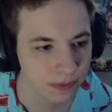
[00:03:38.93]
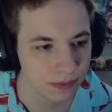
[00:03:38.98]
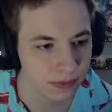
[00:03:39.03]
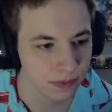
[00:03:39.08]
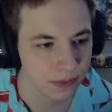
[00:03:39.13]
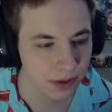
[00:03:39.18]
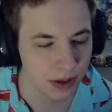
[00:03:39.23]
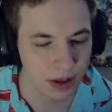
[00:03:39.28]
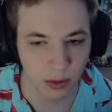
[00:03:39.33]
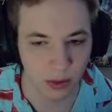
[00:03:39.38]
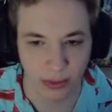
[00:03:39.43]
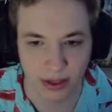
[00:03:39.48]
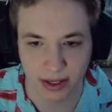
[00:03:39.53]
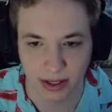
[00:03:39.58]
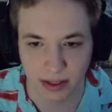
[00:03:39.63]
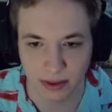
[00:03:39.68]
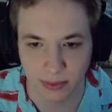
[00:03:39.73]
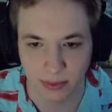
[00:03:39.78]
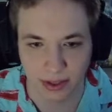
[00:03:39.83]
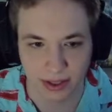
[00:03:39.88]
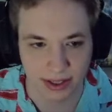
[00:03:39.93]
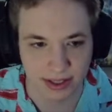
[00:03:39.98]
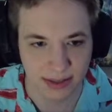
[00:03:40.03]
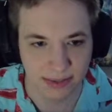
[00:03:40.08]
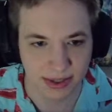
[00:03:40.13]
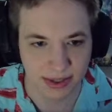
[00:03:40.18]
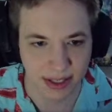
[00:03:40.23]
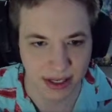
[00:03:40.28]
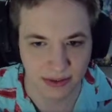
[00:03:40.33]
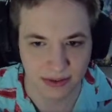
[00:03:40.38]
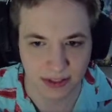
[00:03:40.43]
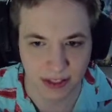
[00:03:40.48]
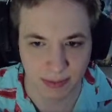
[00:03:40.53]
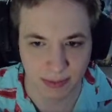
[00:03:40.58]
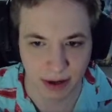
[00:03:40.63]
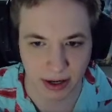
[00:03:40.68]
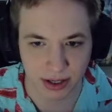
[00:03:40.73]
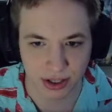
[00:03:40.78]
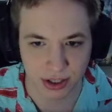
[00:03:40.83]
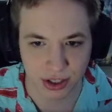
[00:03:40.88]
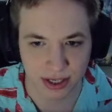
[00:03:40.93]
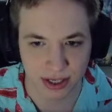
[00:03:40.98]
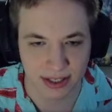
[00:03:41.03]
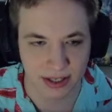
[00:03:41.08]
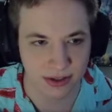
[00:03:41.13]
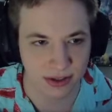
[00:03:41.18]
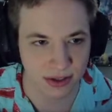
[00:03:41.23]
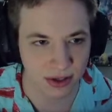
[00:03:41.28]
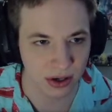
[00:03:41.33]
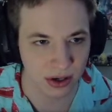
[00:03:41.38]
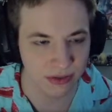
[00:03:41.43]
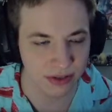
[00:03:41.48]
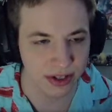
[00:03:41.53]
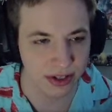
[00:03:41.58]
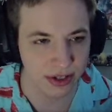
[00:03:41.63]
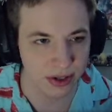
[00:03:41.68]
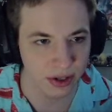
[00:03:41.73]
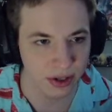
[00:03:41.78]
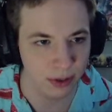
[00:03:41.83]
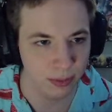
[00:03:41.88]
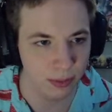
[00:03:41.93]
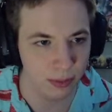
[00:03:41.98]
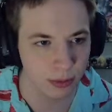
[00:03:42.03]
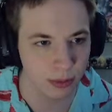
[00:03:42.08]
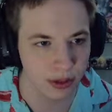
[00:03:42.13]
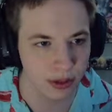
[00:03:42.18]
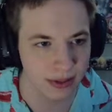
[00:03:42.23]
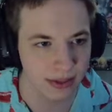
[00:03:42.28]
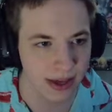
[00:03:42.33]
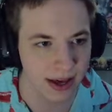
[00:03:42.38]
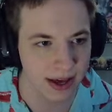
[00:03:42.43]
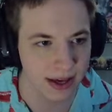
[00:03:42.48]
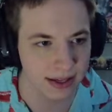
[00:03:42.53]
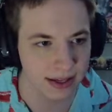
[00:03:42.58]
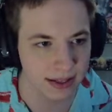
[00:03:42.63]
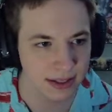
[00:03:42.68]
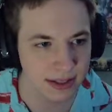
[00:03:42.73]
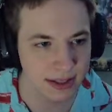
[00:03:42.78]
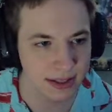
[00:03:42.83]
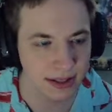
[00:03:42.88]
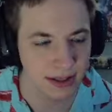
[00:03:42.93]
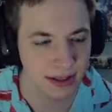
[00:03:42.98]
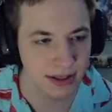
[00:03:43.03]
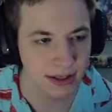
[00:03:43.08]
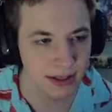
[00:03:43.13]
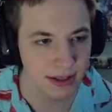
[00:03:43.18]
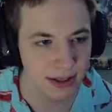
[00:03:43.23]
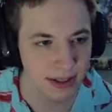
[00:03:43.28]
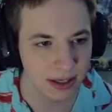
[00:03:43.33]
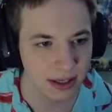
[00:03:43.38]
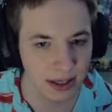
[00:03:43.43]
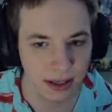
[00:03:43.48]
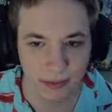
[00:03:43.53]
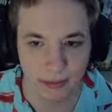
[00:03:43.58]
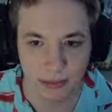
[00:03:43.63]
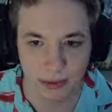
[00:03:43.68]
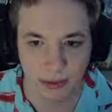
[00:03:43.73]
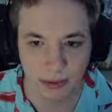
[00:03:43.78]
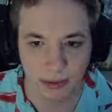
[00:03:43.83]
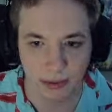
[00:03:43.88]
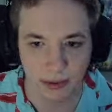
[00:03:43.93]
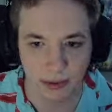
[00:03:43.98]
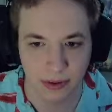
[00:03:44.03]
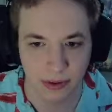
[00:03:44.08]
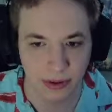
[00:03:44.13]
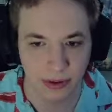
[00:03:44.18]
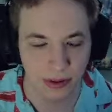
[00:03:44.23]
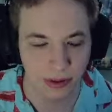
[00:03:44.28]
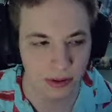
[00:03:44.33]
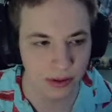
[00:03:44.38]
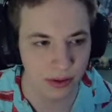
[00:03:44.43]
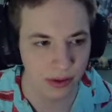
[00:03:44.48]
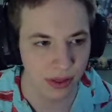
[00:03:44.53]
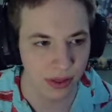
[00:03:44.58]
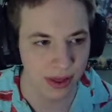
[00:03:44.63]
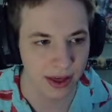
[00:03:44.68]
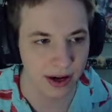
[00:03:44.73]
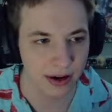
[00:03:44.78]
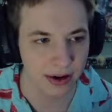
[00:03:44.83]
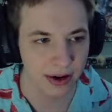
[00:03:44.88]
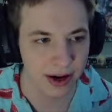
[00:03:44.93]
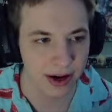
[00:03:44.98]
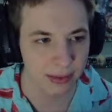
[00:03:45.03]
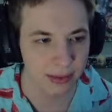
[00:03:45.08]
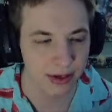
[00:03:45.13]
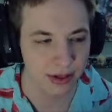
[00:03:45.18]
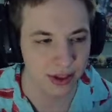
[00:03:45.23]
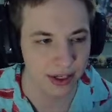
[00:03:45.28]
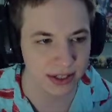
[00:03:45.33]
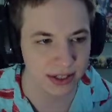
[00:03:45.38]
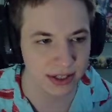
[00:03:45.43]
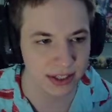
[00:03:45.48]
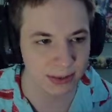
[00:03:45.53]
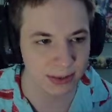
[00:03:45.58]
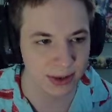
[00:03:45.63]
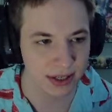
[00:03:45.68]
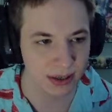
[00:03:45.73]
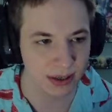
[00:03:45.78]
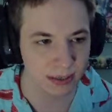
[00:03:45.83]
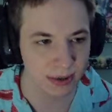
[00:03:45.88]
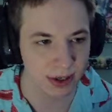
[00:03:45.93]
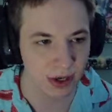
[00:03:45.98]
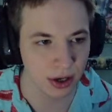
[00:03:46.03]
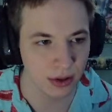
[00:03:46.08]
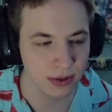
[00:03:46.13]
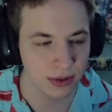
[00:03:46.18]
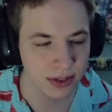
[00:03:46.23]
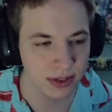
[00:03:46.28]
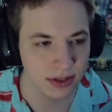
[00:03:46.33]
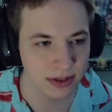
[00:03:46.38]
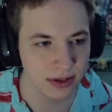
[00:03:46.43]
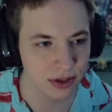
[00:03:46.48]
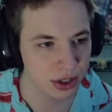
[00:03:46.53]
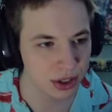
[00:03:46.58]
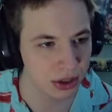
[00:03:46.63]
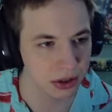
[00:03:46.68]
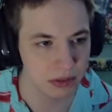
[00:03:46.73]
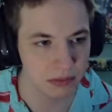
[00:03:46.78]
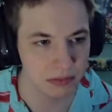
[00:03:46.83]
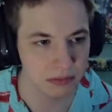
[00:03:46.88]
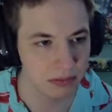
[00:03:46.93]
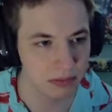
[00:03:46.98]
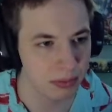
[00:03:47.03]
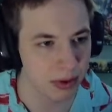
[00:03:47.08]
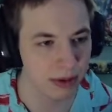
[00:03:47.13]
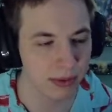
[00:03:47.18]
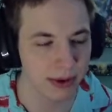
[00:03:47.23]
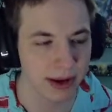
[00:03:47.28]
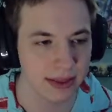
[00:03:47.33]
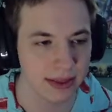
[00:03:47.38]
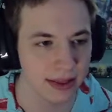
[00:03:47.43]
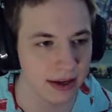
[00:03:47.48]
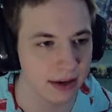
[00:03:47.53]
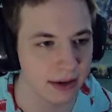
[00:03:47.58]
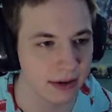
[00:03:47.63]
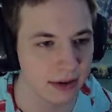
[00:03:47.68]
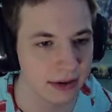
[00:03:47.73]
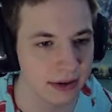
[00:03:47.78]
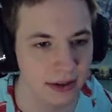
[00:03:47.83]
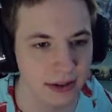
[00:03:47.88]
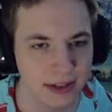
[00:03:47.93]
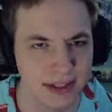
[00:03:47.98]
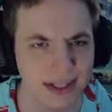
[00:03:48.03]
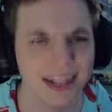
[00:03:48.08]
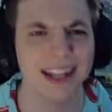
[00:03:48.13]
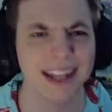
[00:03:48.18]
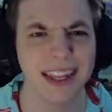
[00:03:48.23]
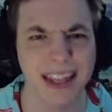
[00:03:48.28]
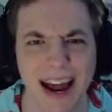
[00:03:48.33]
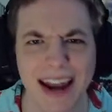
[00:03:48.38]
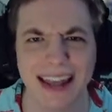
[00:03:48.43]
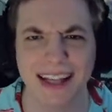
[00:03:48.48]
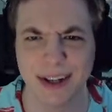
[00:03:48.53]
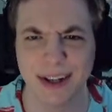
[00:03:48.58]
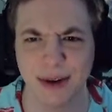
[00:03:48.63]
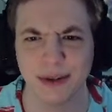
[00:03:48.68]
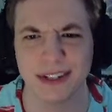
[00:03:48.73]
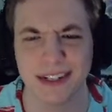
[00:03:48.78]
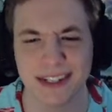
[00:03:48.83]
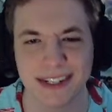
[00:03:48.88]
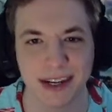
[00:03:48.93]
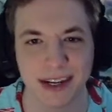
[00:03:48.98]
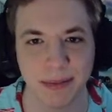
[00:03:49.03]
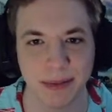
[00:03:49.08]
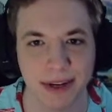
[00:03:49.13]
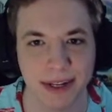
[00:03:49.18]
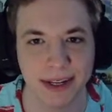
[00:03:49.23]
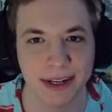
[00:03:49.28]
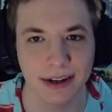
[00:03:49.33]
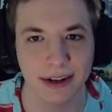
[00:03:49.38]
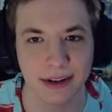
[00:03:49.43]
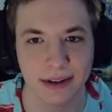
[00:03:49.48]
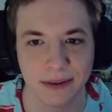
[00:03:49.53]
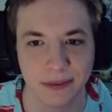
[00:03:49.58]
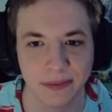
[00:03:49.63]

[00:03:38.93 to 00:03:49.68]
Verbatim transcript: you know, we can we can get some stuff. Spawn a chest at the start of each loop. We'll put that um, there, enemy adjacents become ghosts. Sure, put it right there. Let's get a lot of ghosts up in here.